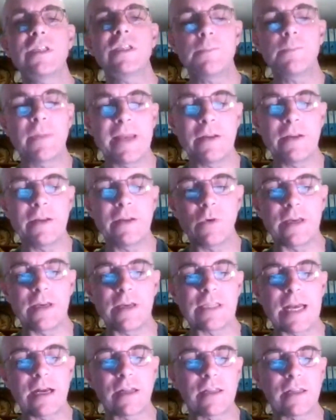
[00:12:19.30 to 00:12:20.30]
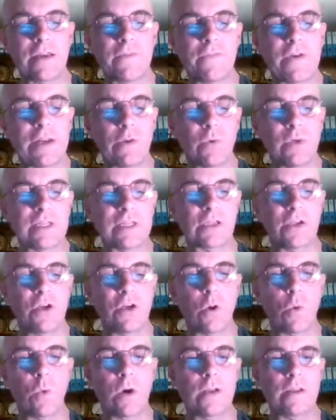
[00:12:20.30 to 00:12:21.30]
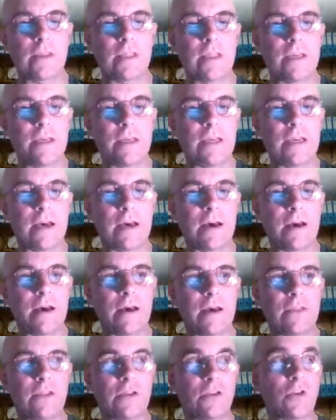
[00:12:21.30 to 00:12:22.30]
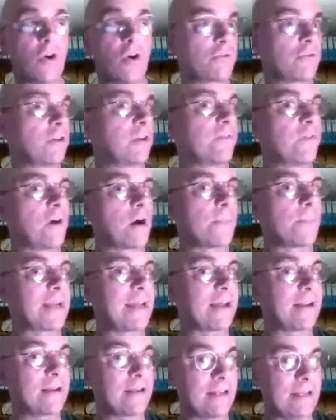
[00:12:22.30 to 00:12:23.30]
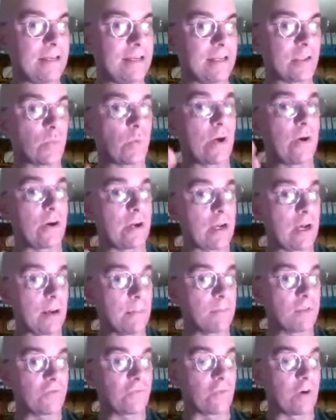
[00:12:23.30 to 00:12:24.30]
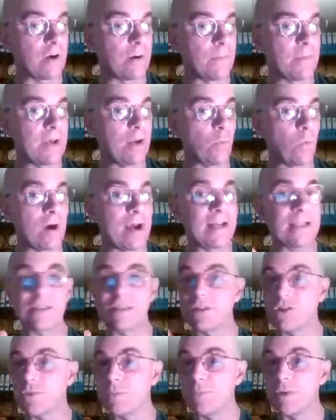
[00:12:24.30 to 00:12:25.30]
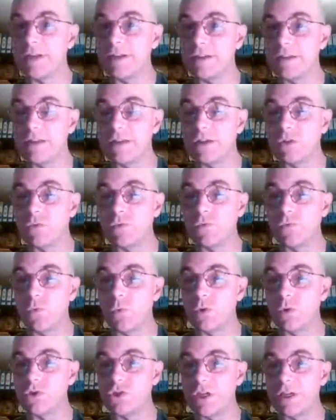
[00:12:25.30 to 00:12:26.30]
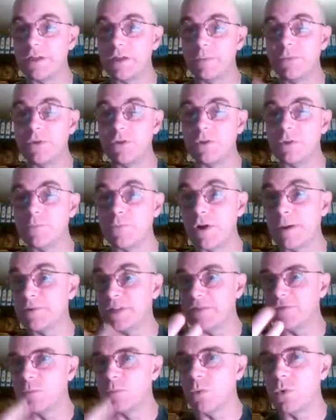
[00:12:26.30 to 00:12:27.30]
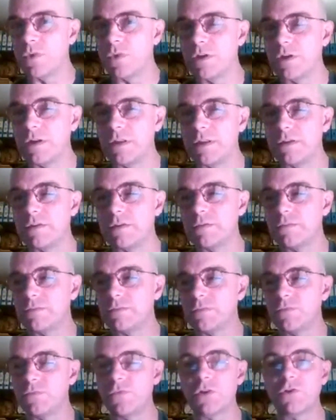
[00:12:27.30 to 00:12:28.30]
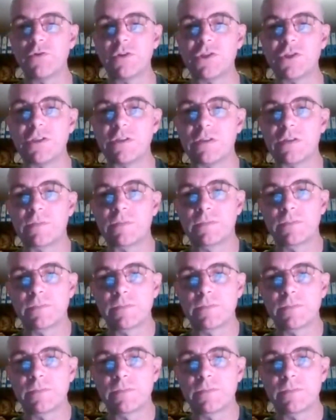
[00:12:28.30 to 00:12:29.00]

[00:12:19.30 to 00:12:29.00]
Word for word: explain exactly, if anyone doesn't know, what the doctrine of Armageddon is, where it comes from, and why it's such a big deal for JWs, perhaps even more than for Christians.